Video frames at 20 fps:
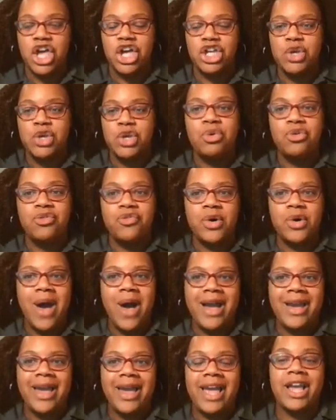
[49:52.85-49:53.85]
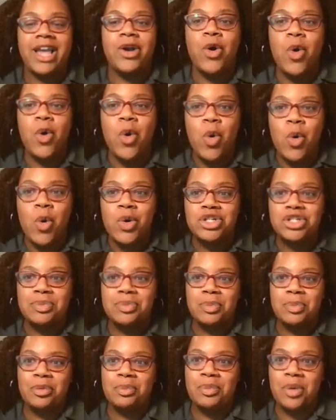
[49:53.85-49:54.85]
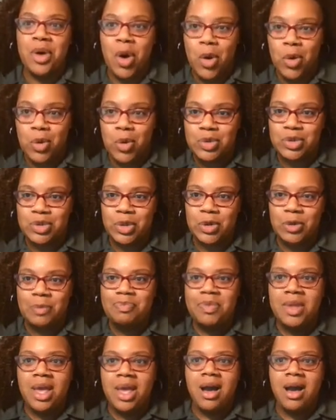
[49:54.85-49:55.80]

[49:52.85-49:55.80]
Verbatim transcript: you will fill out a course proposal.